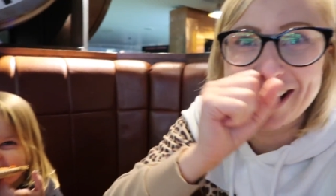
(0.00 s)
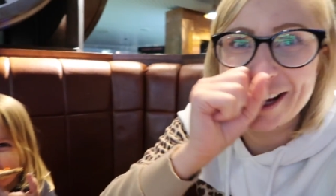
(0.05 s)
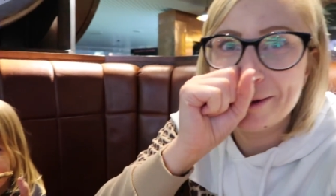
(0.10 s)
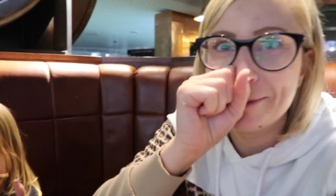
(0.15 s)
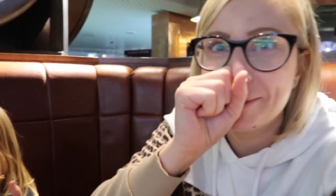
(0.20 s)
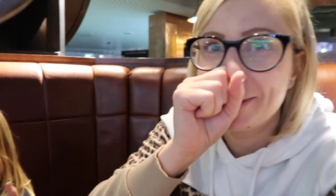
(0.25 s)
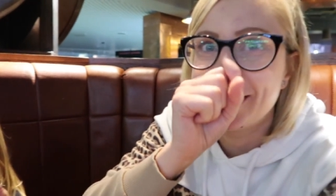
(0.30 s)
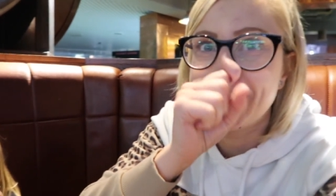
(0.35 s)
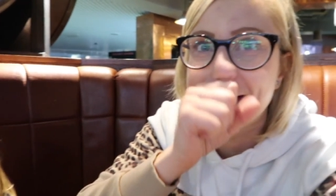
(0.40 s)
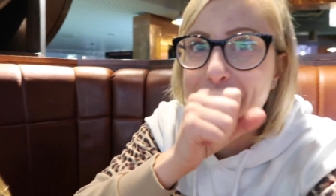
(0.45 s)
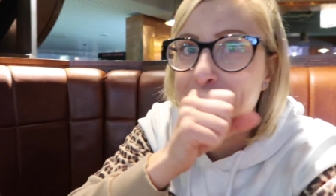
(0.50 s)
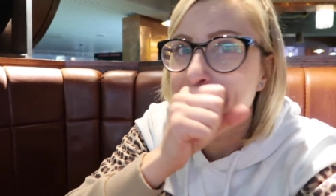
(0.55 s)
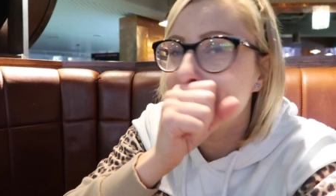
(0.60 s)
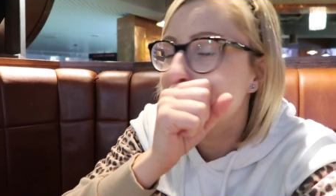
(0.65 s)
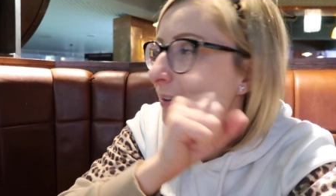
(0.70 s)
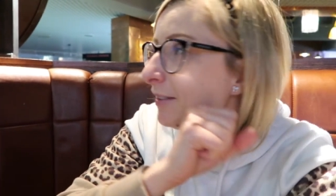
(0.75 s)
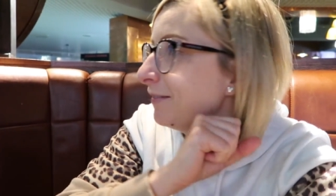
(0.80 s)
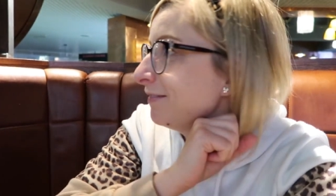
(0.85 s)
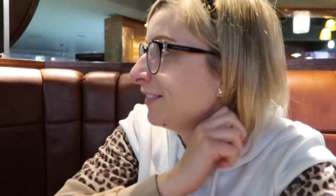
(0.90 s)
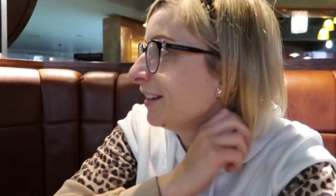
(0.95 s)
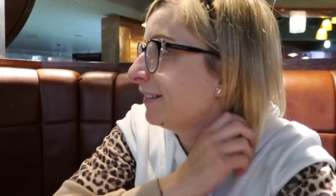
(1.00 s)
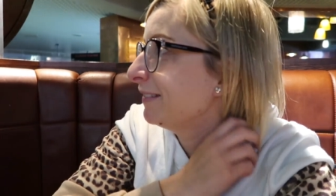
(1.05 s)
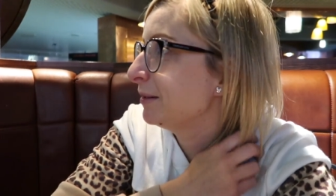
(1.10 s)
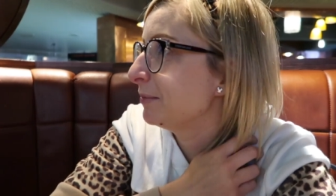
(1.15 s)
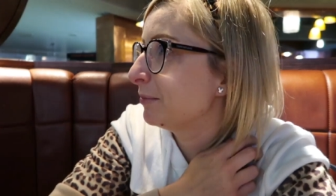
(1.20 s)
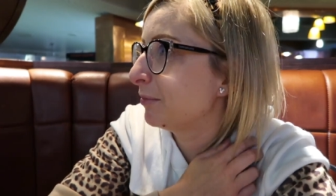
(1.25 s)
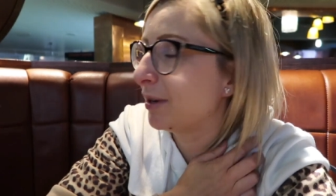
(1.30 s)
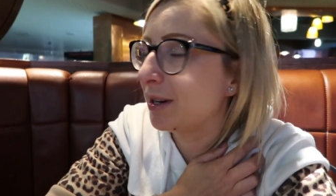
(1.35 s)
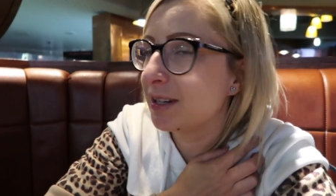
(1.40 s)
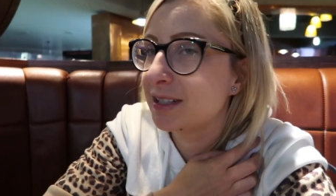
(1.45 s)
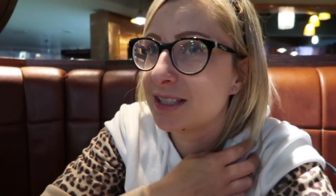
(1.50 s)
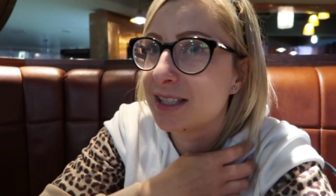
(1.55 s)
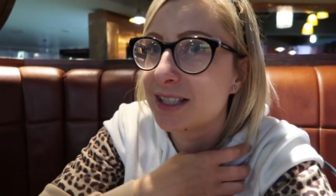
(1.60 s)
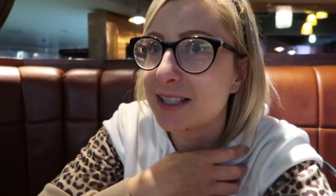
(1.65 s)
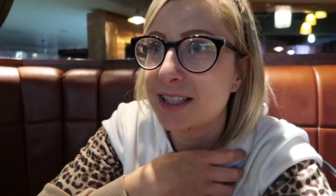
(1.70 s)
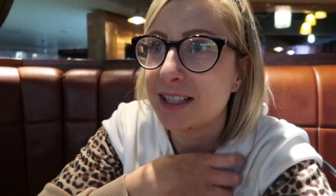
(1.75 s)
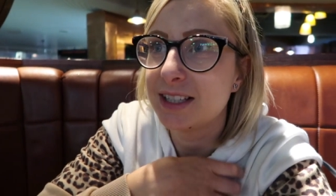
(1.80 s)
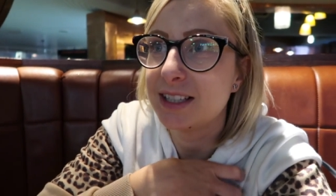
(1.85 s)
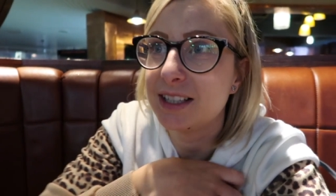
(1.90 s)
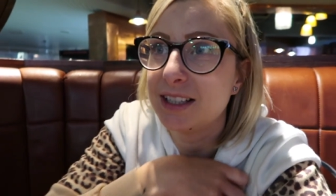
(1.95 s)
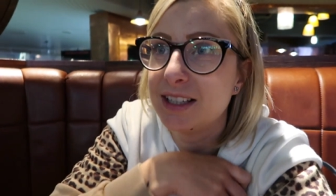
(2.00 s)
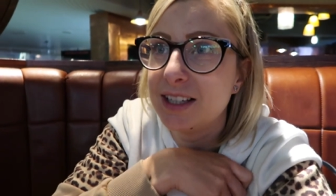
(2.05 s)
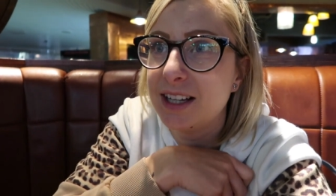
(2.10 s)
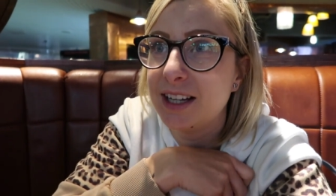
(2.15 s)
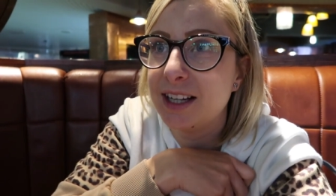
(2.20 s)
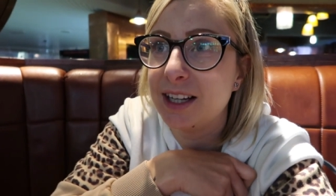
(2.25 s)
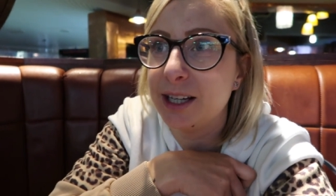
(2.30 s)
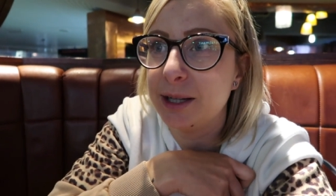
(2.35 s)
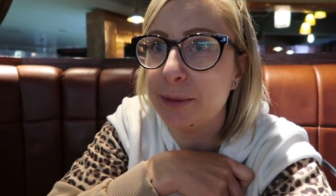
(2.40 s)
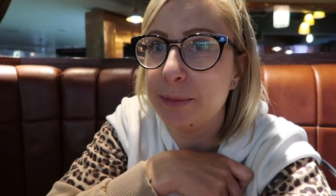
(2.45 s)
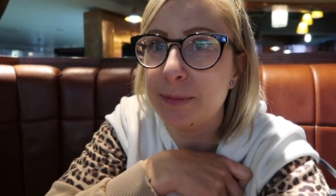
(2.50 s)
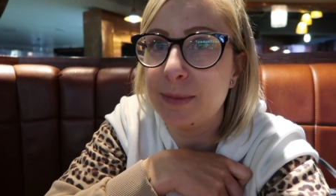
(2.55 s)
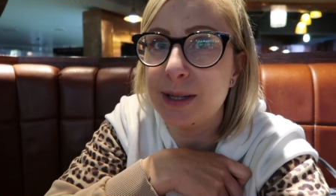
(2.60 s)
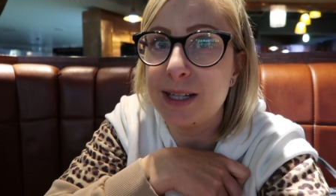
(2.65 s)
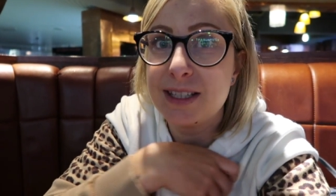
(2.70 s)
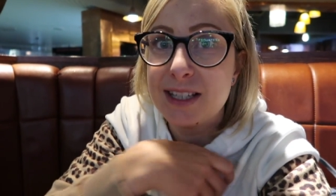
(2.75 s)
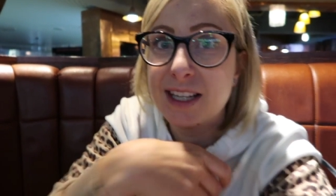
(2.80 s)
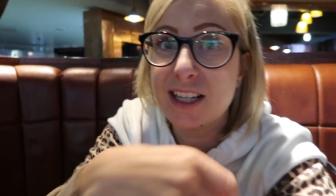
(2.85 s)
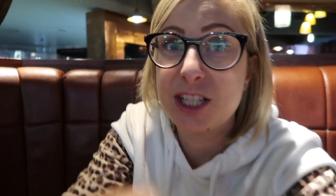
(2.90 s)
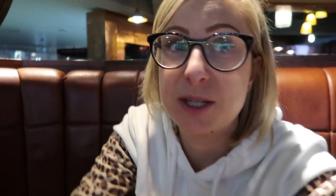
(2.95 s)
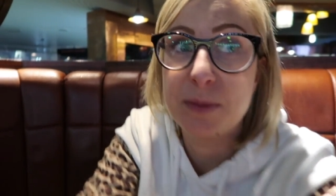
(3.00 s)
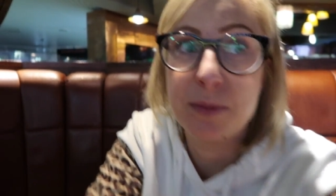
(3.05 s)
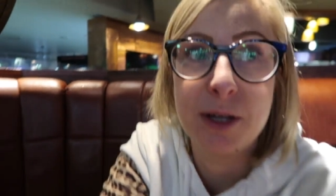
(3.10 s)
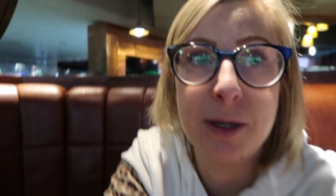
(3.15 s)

um, but yeah, we were very impressed. Um, it's actually